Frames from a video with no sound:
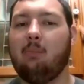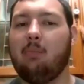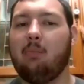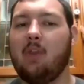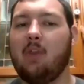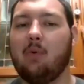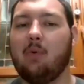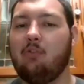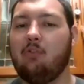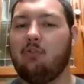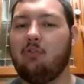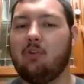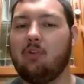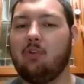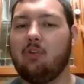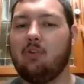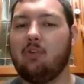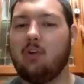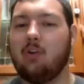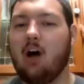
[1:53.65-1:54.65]
there were just
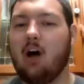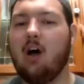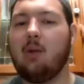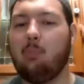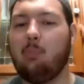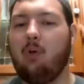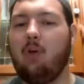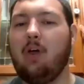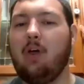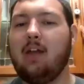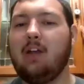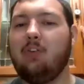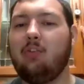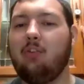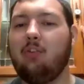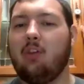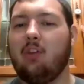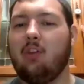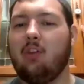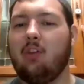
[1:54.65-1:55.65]
not planes
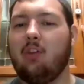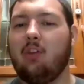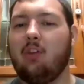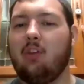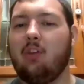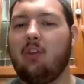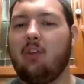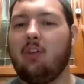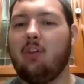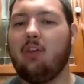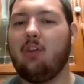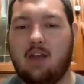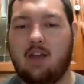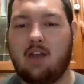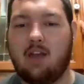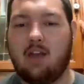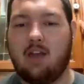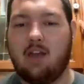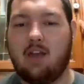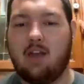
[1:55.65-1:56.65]
this
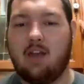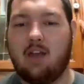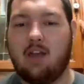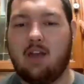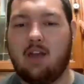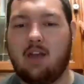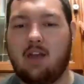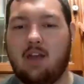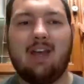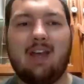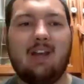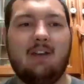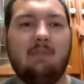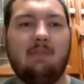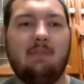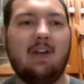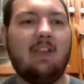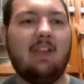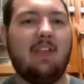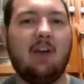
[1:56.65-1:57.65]
big.
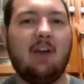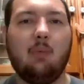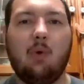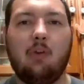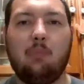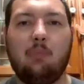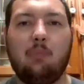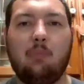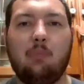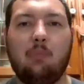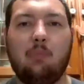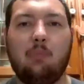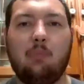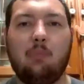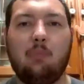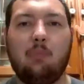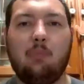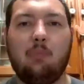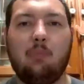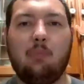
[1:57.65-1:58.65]
And if anything was being
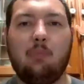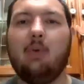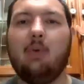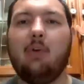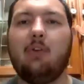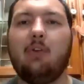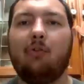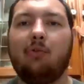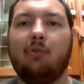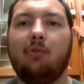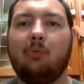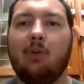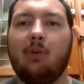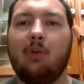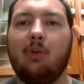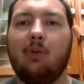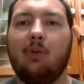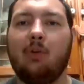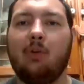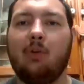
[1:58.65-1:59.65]
dropped, it was
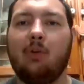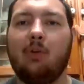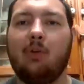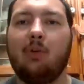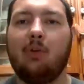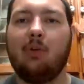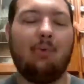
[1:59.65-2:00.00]
not in